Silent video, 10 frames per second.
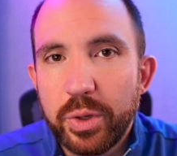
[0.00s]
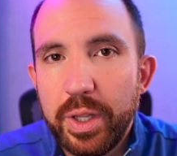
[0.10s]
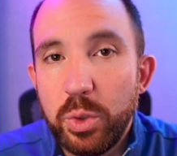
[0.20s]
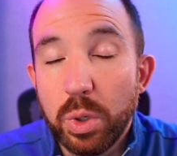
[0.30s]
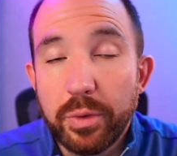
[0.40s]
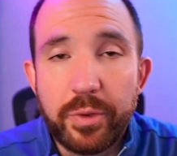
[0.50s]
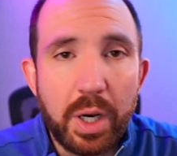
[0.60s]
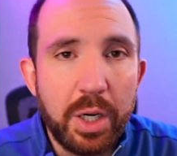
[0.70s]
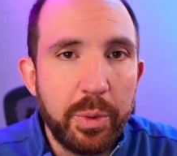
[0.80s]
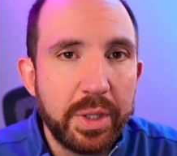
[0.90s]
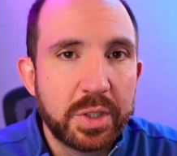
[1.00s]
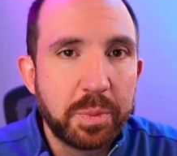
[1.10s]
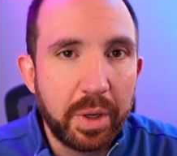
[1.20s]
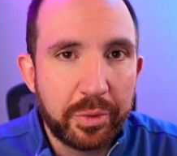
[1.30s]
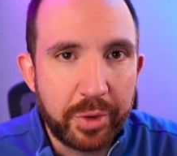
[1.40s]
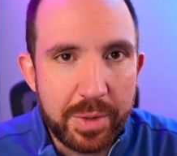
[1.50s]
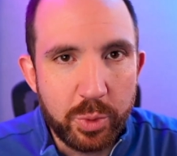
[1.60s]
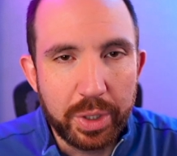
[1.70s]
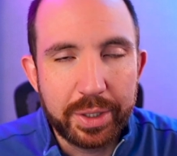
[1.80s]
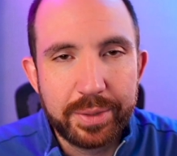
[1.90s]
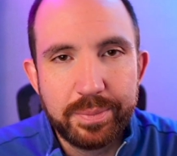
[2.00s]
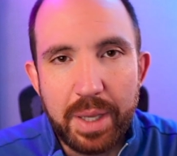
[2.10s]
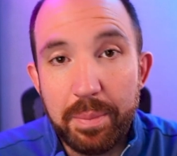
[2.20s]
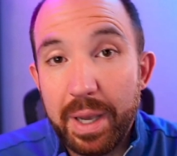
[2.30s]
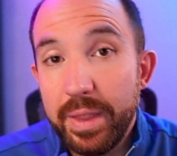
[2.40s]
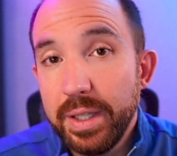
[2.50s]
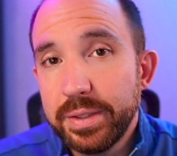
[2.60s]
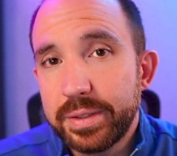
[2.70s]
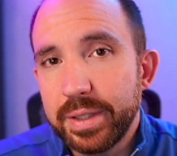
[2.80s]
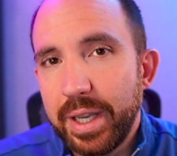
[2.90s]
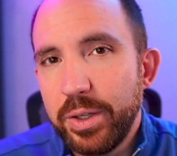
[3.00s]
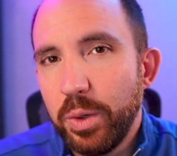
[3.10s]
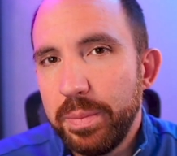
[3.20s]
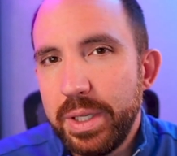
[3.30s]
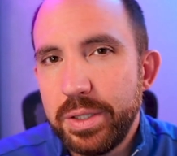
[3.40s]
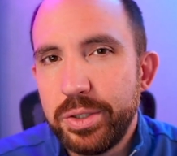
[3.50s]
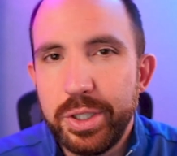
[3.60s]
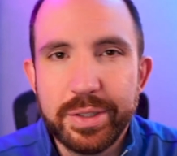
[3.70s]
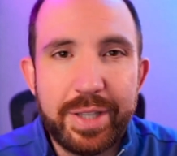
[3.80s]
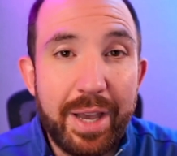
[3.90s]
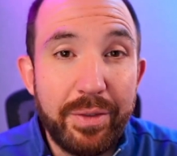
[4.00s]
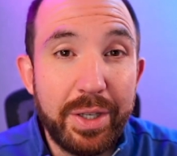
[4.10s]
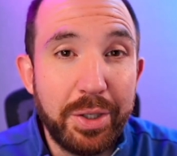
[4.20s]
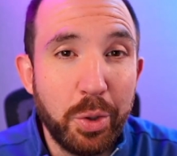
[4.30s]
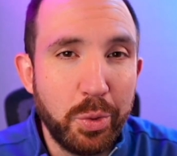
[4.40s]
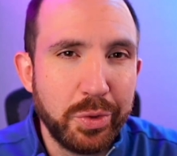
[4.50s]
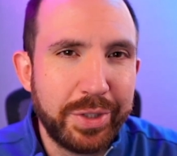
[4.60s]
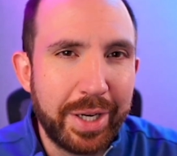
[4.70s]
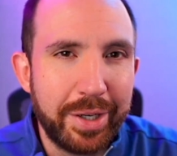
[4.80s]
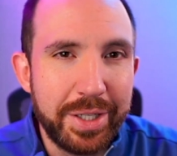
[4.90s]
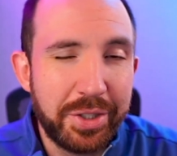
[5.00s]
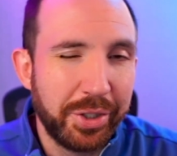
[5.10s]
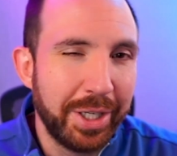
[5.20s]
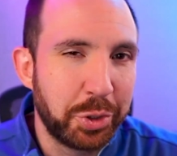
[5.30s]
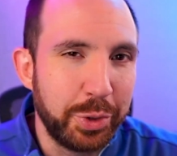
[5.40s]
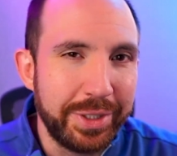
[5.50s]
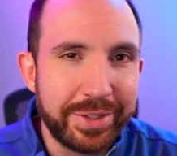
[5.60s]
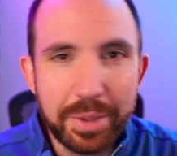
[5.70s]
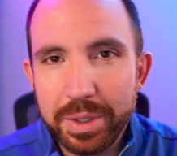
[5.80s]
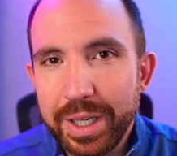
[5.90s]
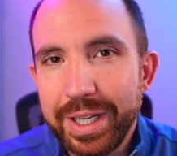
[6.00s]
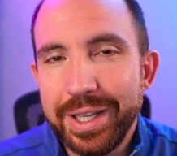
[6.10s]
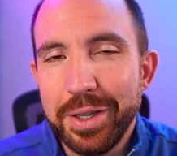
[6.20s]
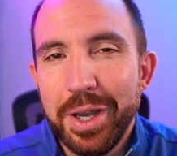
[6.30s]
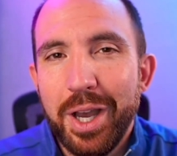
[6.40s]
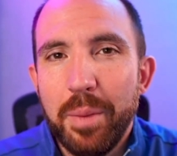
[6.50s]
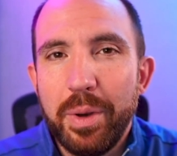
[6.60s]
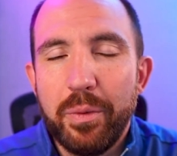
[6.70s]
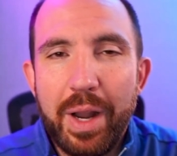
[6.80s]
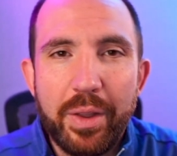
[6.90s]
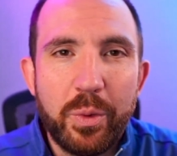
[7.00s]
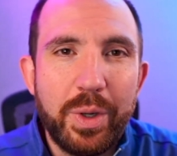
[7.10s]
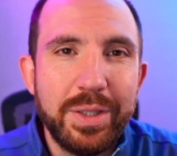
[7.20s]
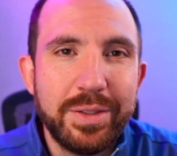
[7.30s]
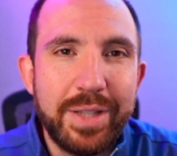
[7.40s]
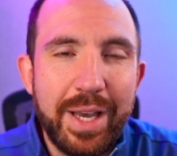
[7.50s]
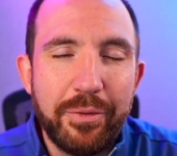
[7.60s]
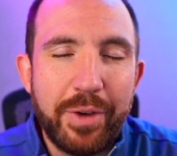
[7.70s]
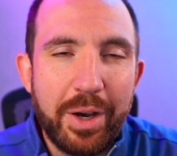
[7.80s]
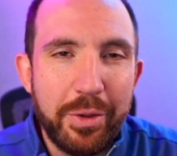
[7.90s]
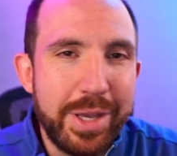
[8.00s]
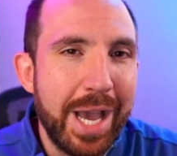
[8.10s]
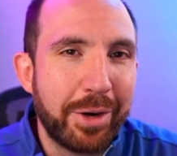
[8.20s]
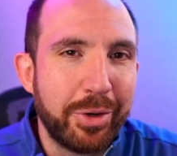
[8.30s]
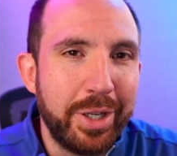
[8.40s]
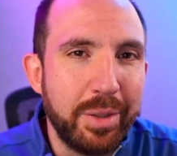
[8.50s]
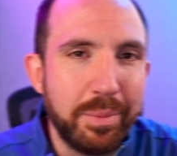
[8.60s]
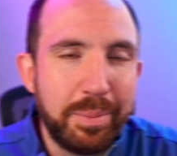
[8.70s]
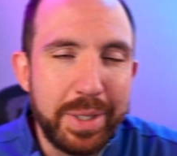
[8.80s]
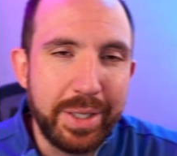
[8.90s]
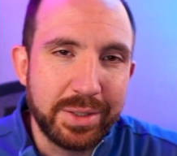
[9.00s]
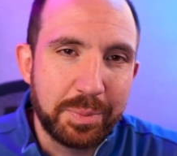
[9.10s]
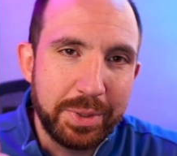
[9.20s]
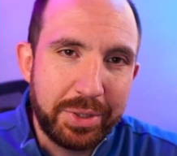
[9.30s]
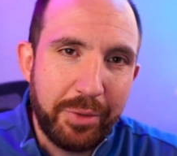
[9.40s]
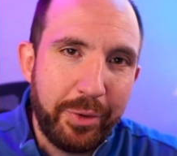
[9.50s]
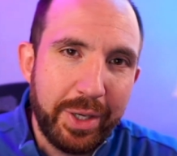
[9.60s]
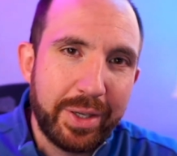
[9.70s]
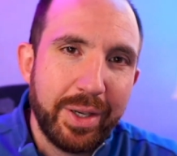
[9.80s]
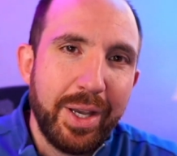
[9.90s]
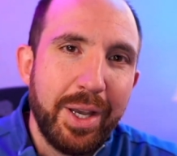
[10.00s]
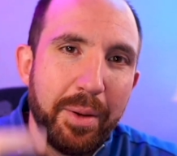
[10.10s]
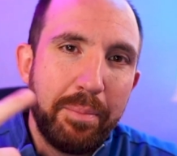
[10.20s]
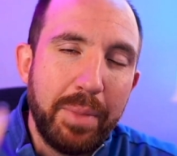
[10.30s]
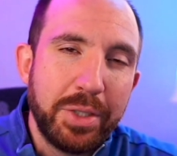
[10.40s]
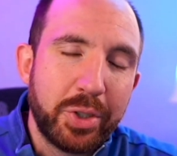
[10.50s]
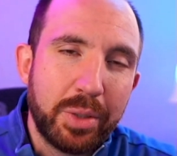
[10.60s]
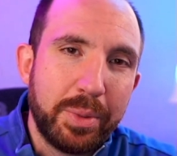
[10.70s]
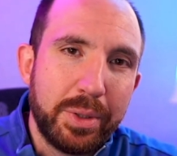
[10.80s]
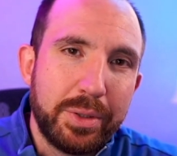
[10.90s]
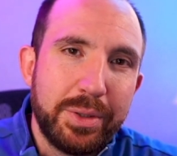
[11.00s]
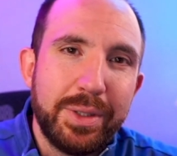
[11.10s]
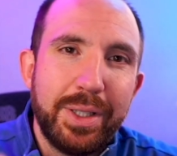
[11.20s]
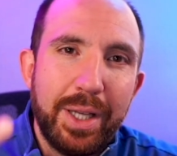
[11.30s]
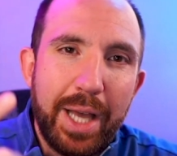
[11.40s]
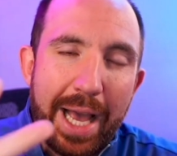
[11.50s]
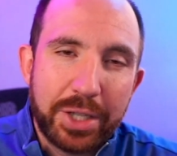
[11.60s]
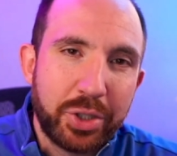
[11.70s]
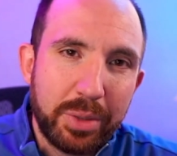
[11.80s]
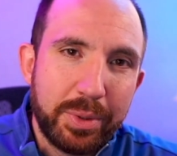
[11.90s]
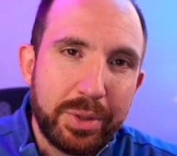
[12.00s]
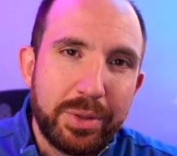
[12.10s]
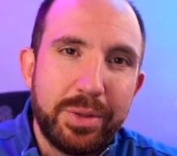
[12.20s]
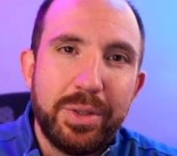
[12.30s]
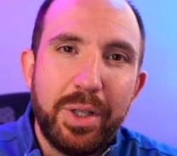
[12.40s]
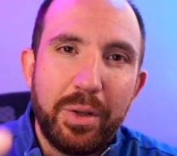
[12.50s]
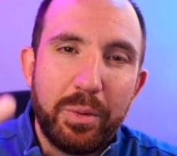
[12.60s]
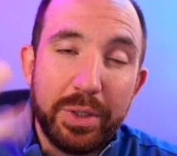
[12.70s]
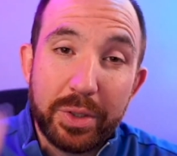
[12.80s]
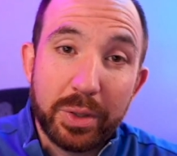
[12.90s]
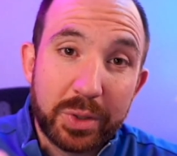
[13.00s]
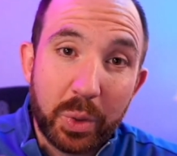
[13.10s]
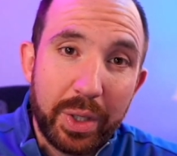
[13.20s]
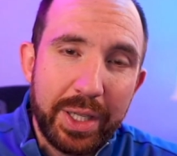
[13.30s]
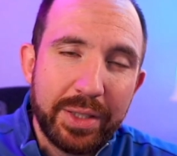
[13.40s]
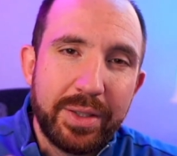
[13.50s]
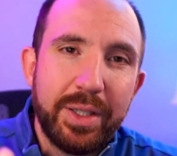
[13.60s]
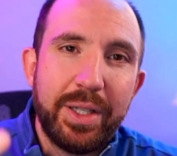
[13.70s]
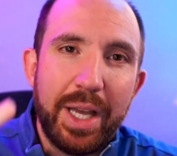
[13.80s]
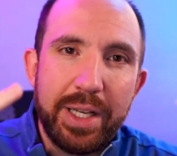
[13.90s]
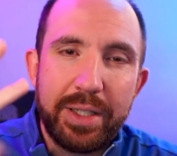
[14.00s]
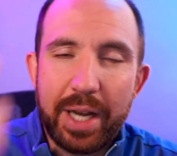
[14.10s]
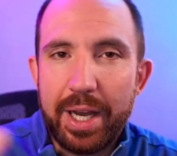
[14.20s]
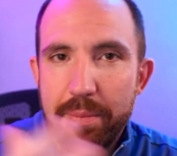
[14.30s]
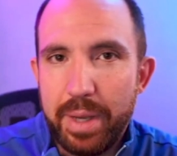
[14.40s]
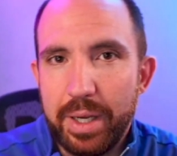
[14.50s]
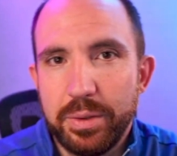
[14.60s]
that you are following the SMART framework. And by this, I don't mean just having goals that are intellectually stimulating, but rather ones that follow the acronym being specific, measurable, actionable, results-oriented, and time-bound.